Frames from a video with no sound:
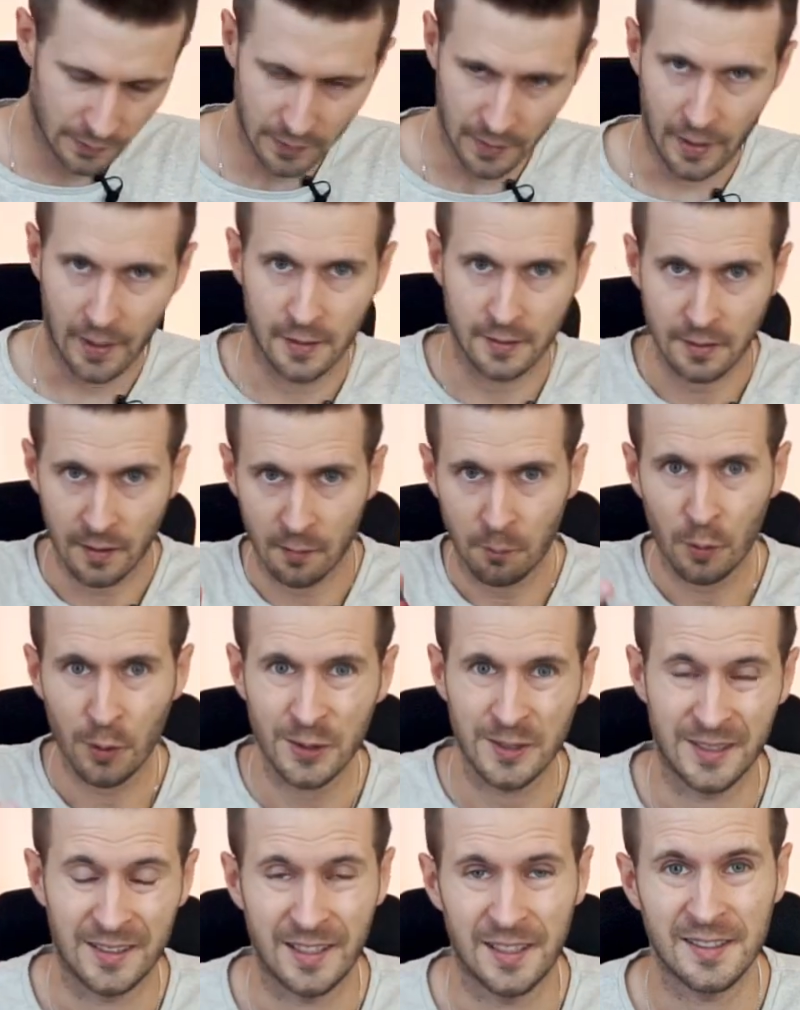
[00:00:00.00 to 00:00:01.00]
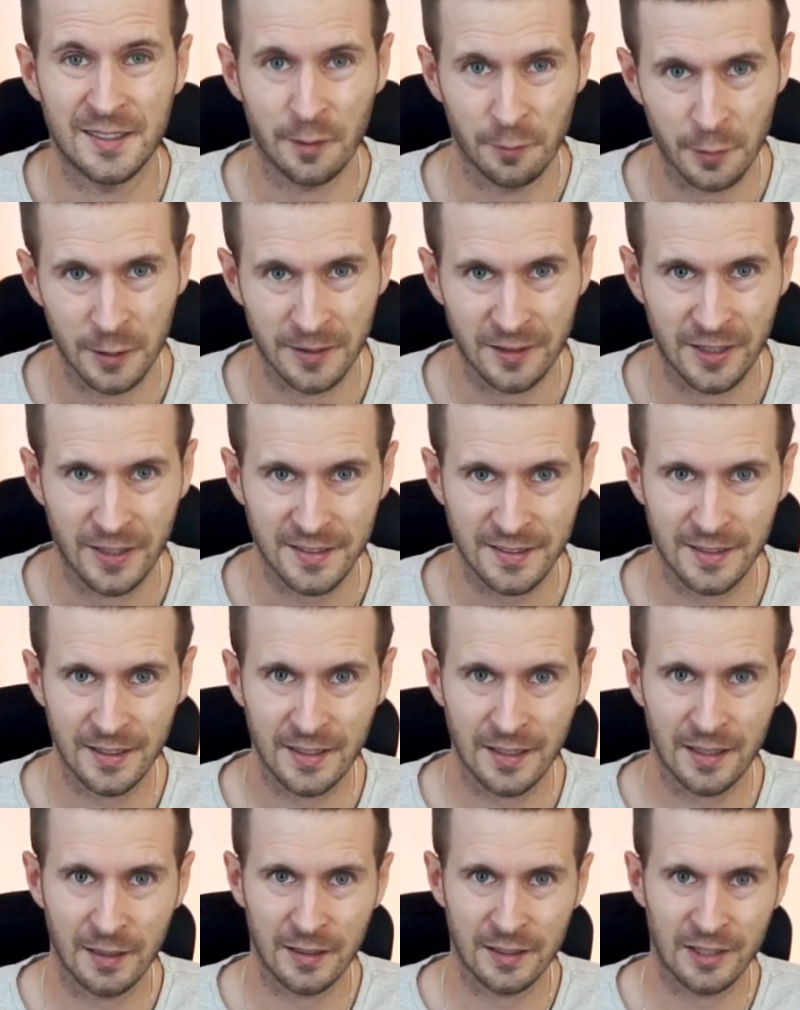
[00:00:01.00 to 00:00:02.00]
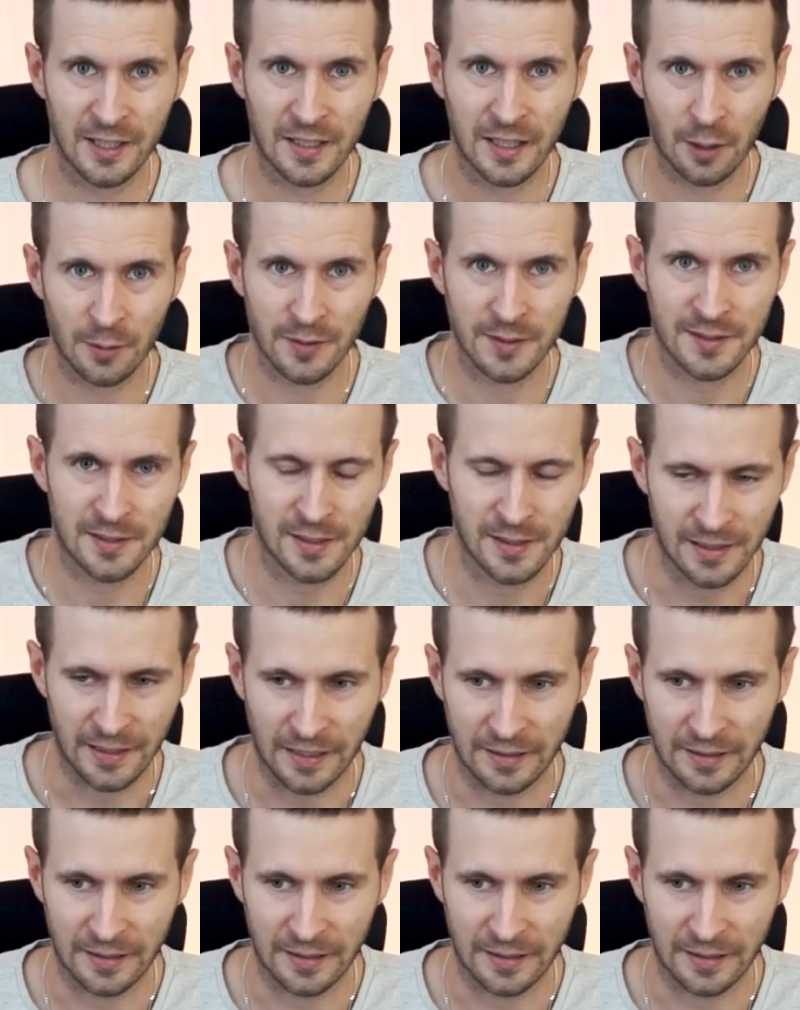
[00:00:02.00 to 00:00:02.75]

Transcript: And more details, if you're interested, check out this link,